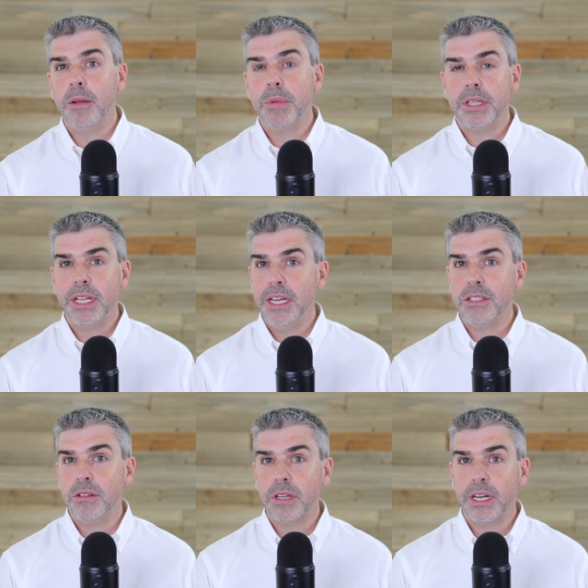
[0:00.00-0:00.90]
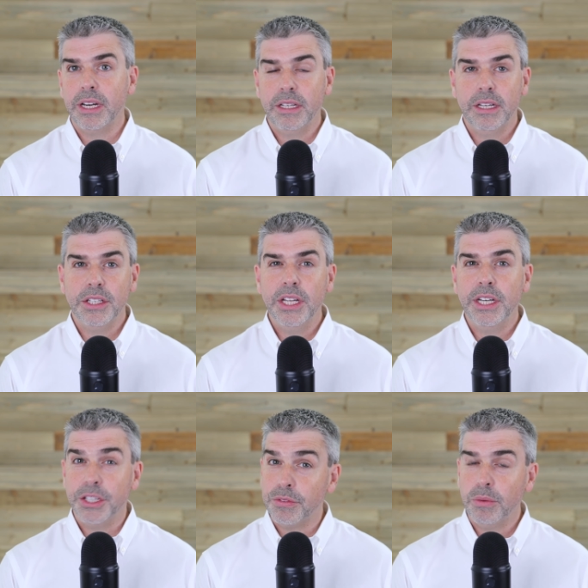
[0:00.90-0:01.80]
but they need to look at it in a, in
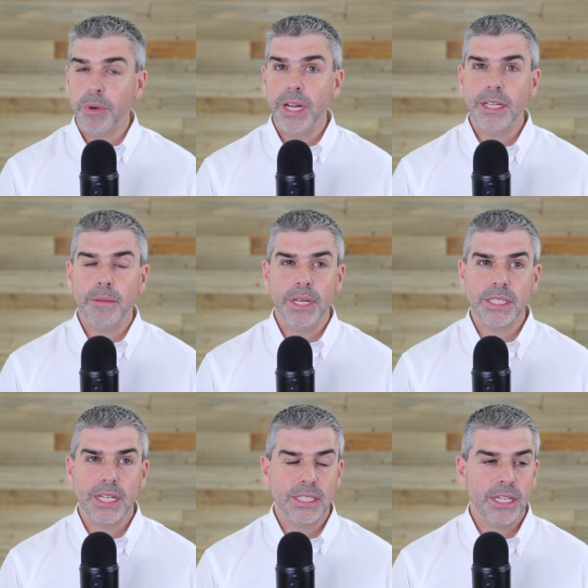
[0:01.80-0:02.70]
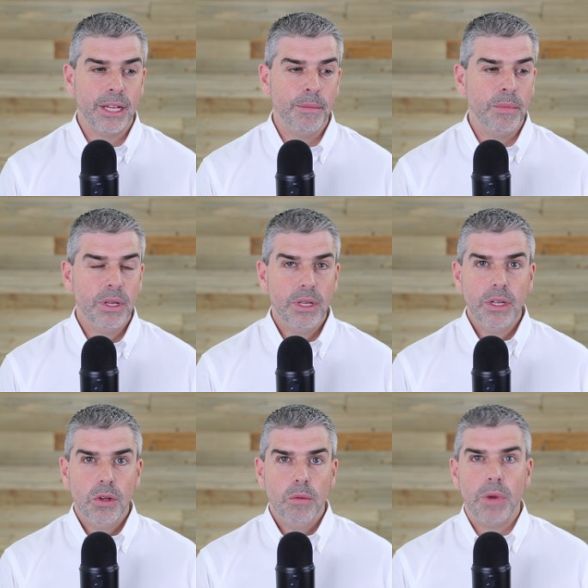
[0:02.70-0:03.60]
a different way that makes sense to them.
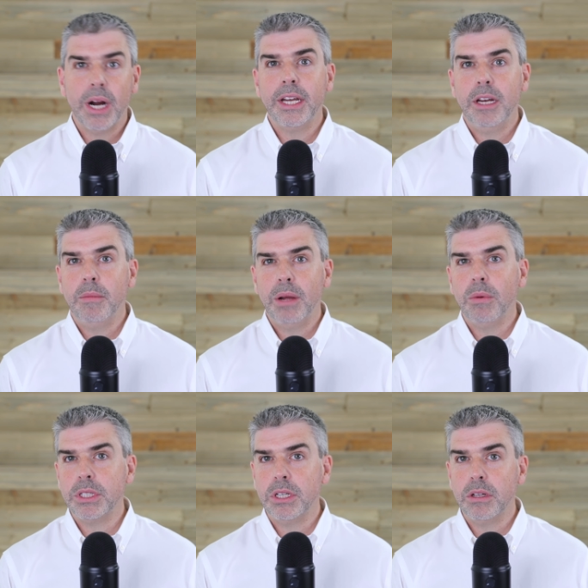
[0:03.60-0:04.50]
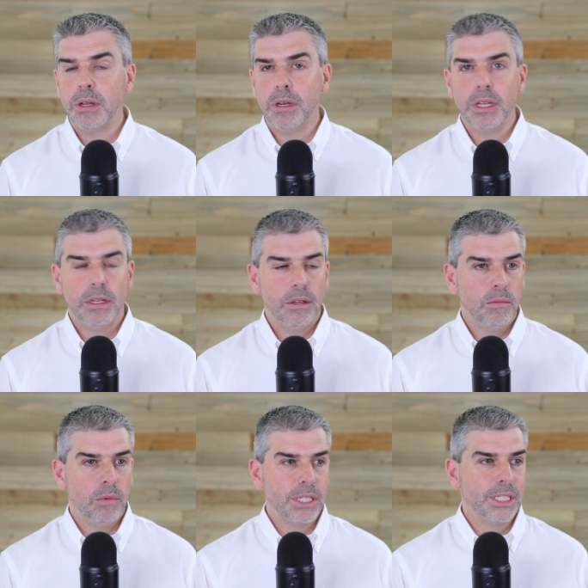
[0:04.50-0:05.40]
Marketing might want to look at
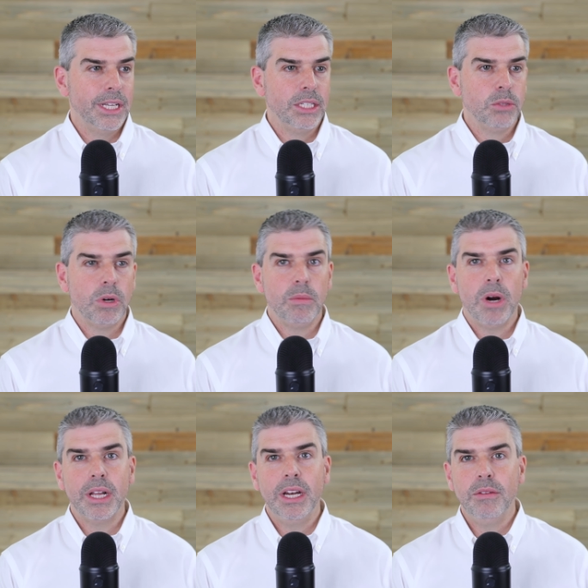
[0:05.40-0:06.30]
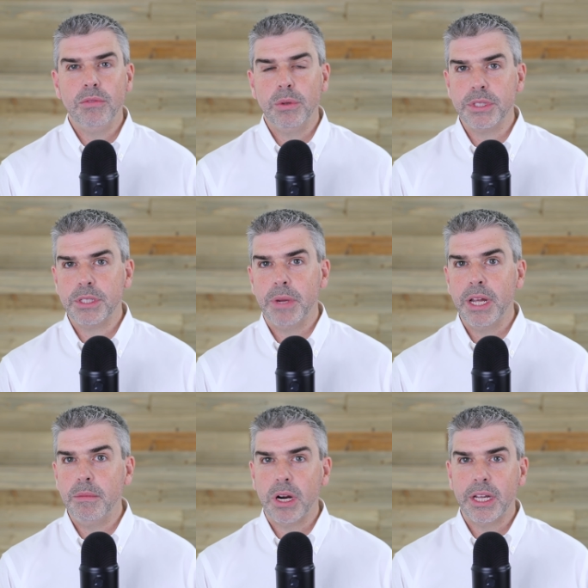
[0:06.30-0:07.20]
what sales were marketing influenced
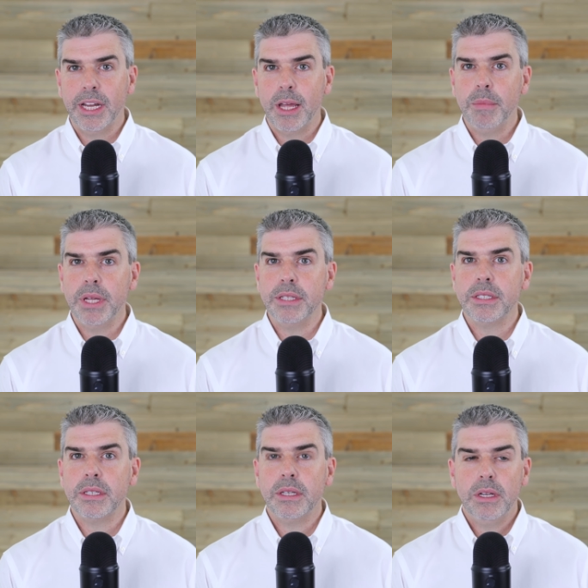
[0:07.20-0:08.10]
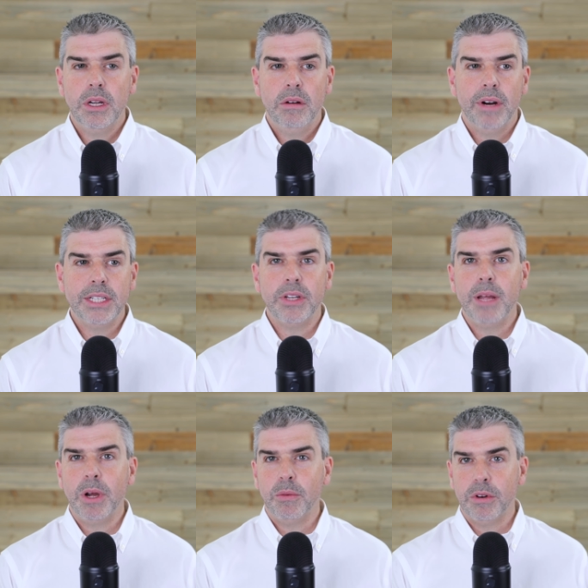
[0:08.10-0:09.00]
by marketing campaigns, right? So they
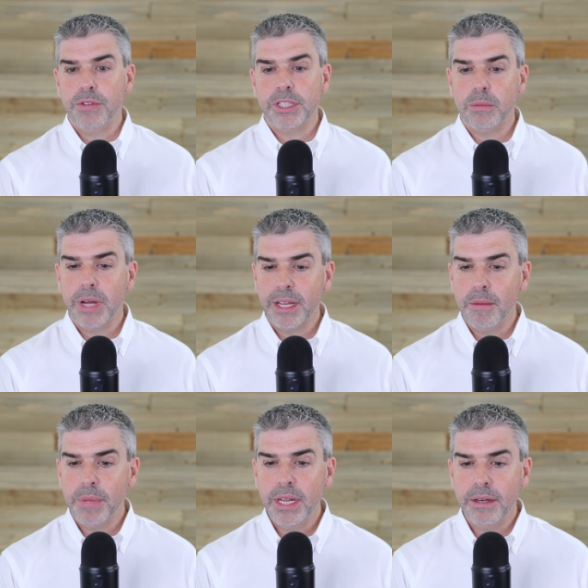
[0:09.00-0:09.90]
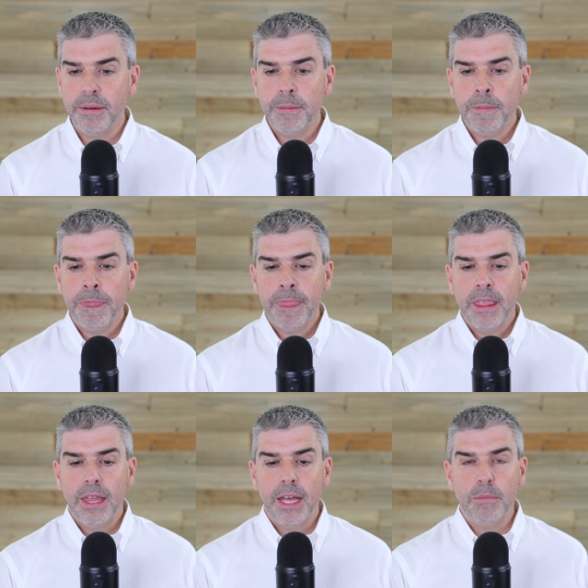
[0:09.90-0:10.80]
might want to filter by campaign.
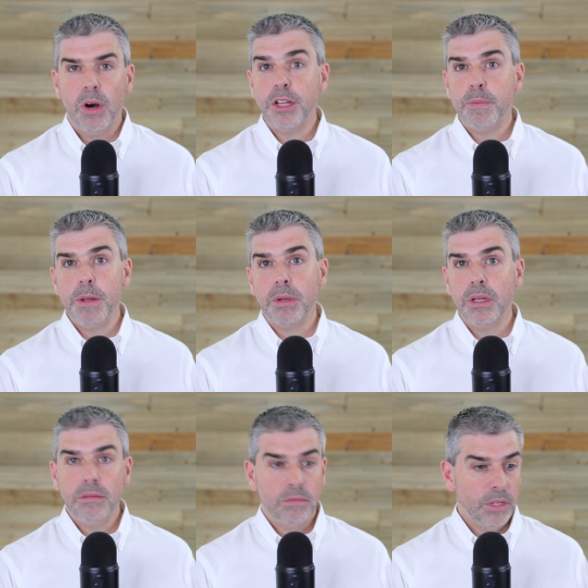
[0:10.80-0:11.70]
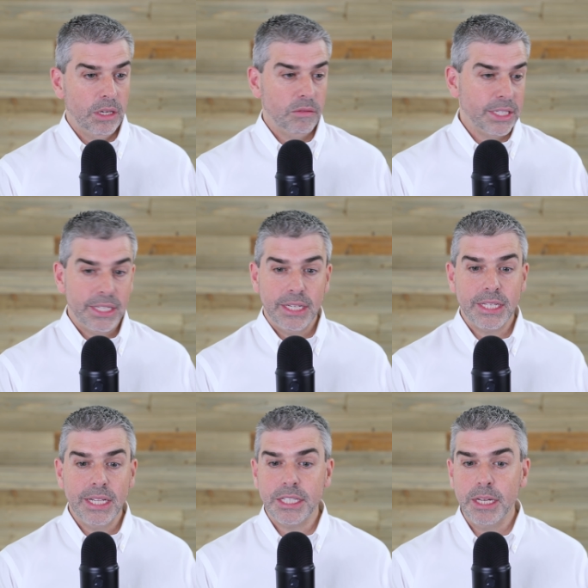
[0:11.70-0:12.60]
Um, other people, uh, let's say the
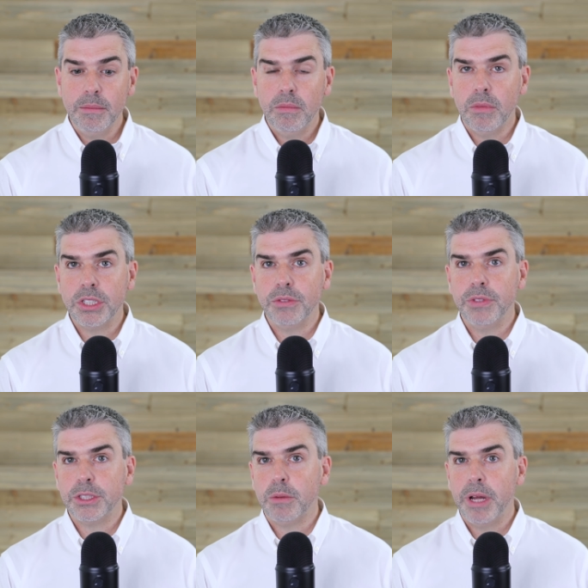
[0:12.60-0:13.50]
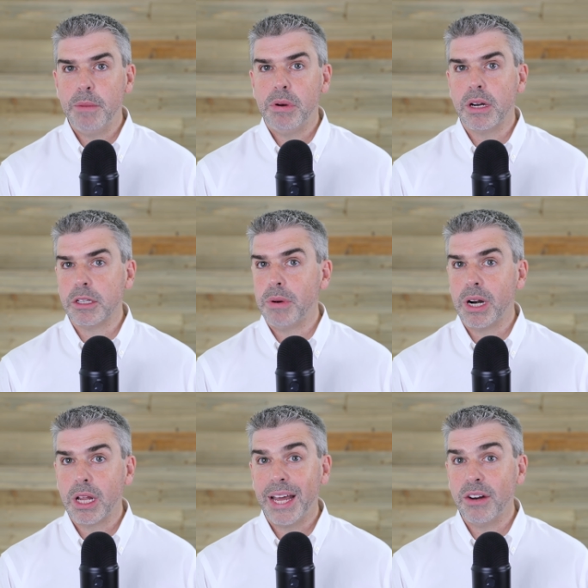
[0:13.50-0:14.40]
sales team, want to filter by product,
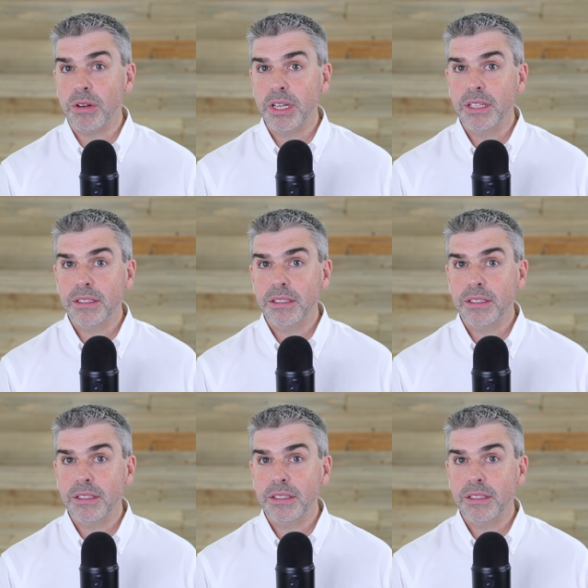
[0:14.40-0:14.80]
product category,